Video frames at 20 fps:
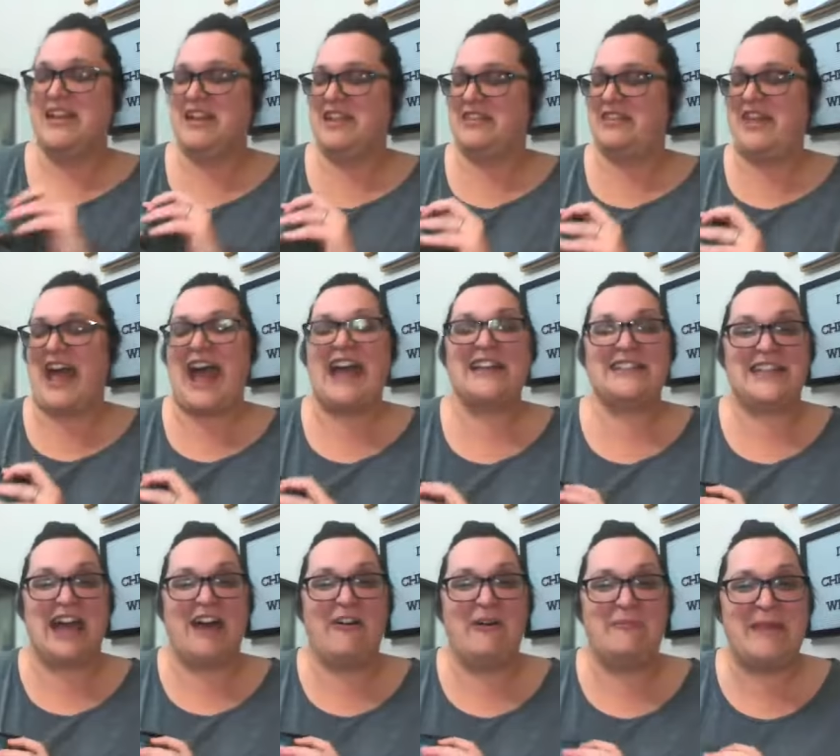That's
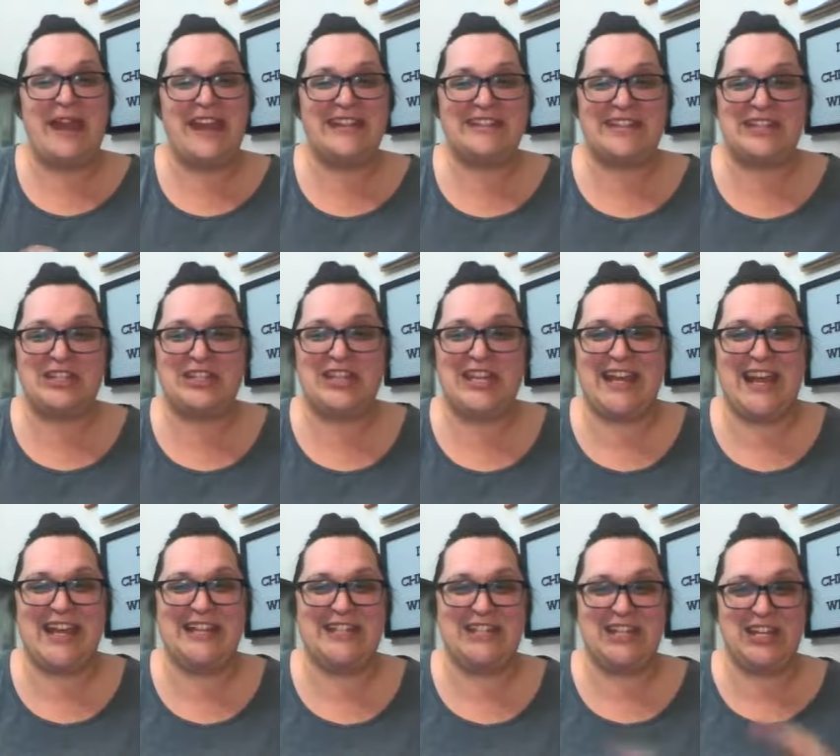how amazing she
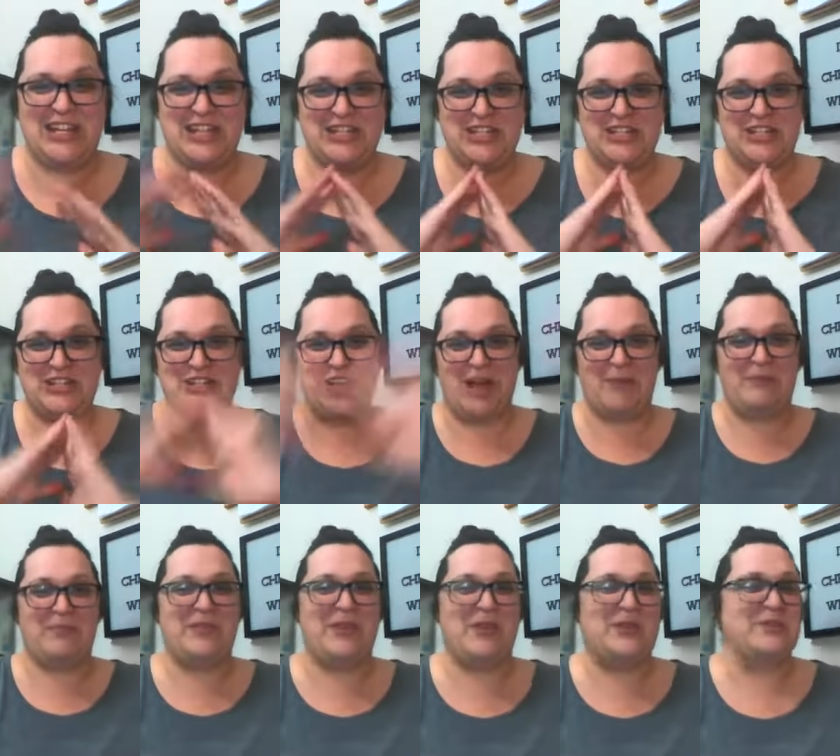is. She can just
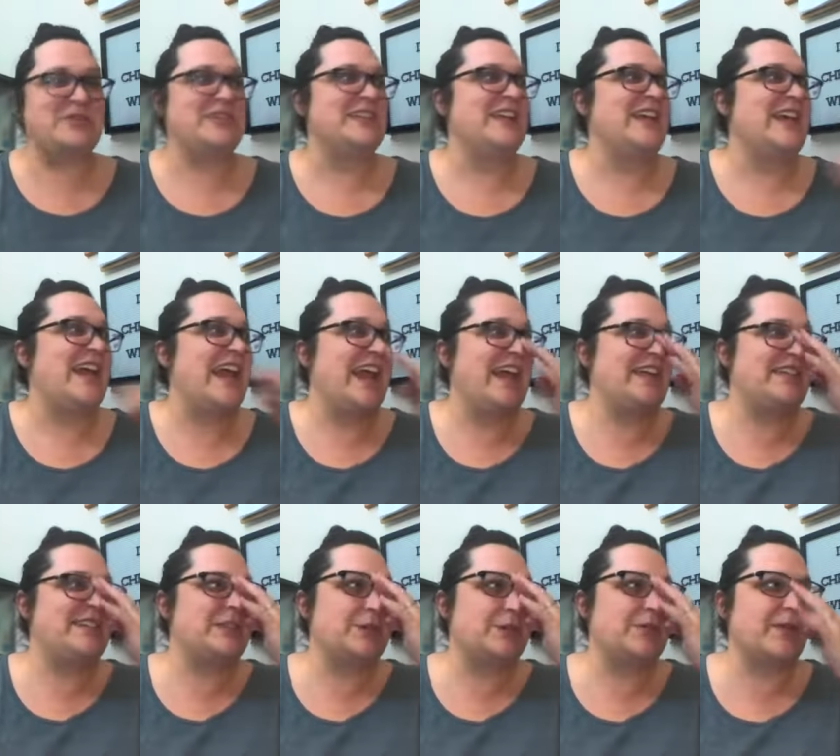jump those.
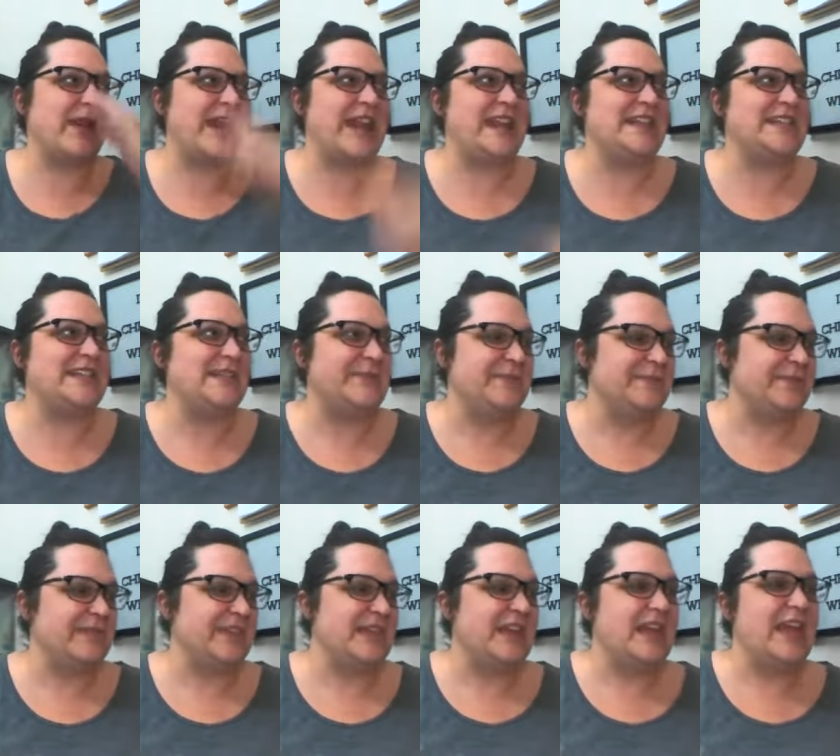It's great.
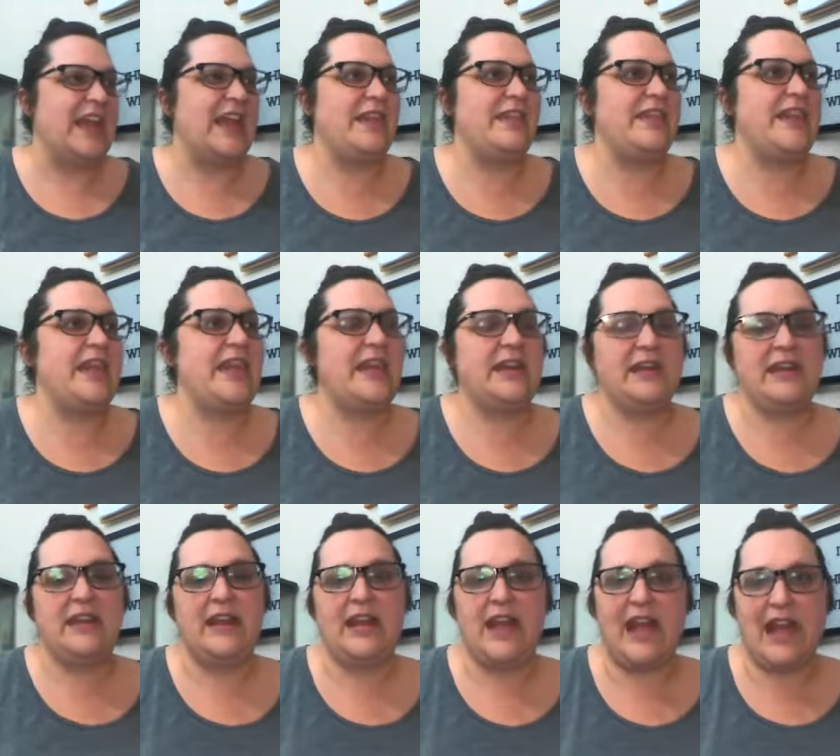And then,
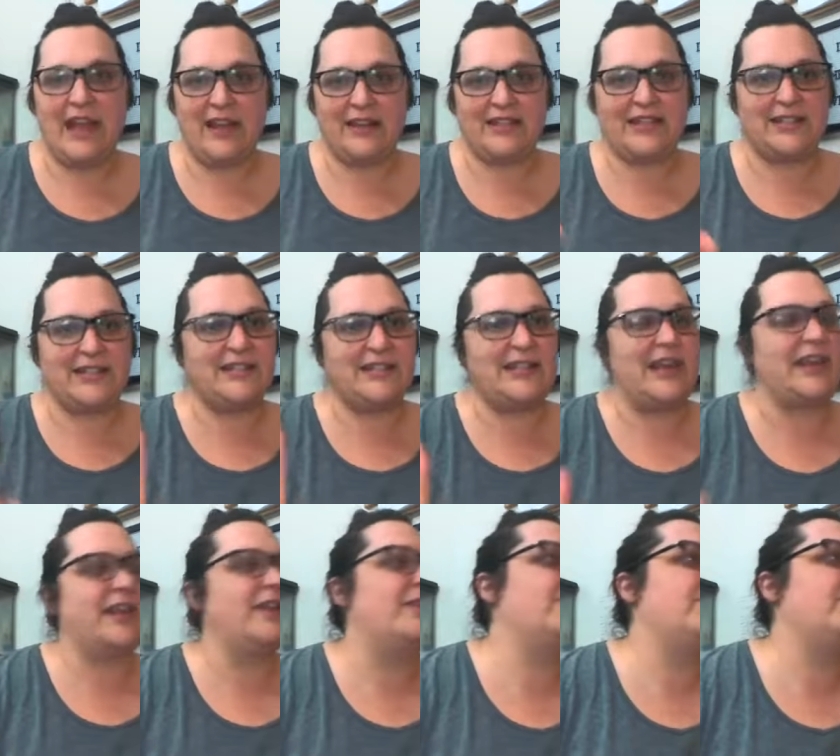hang on just a
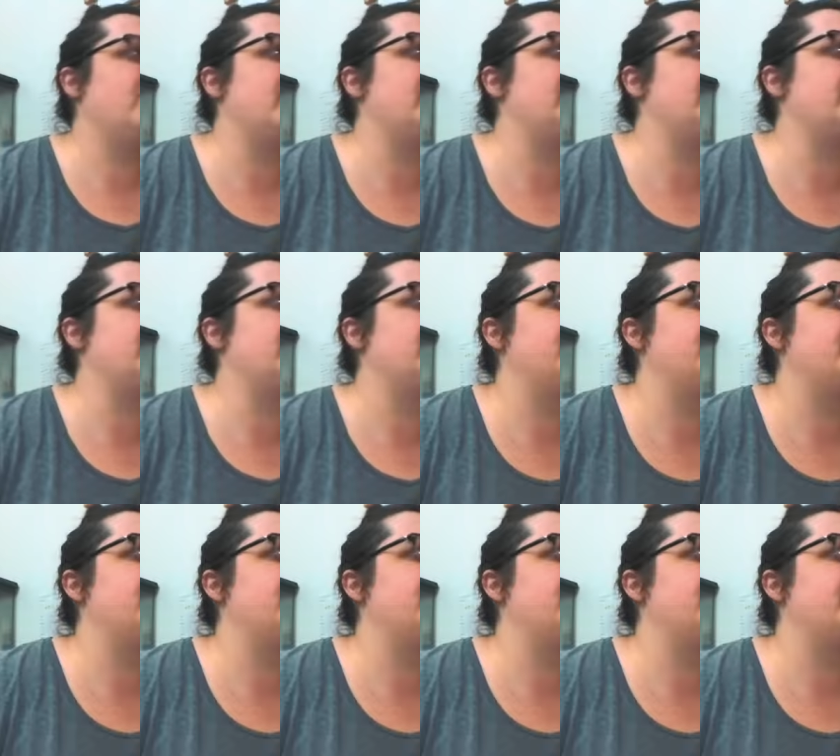second. What is it?